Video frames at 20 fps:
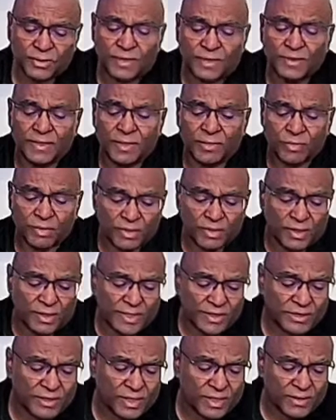And then the
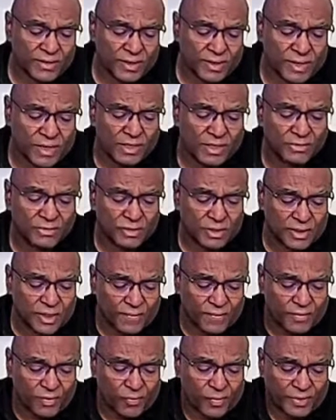next thing they asked,
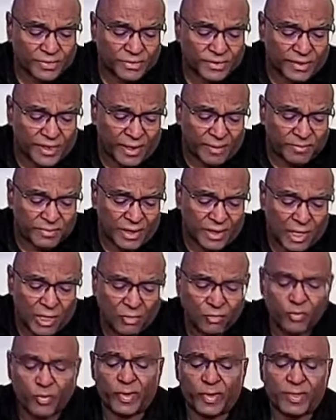another question came in,
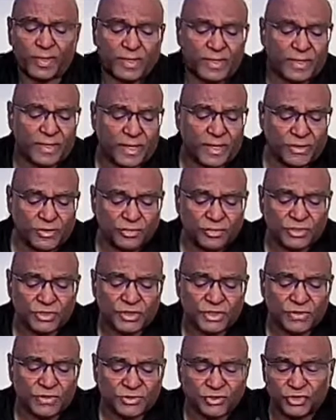how quickly can you
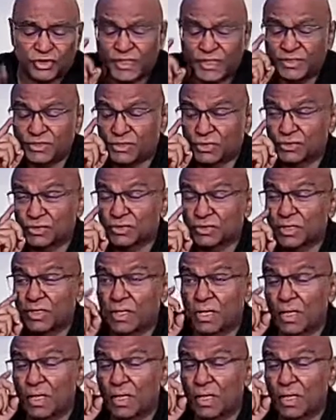see the changes?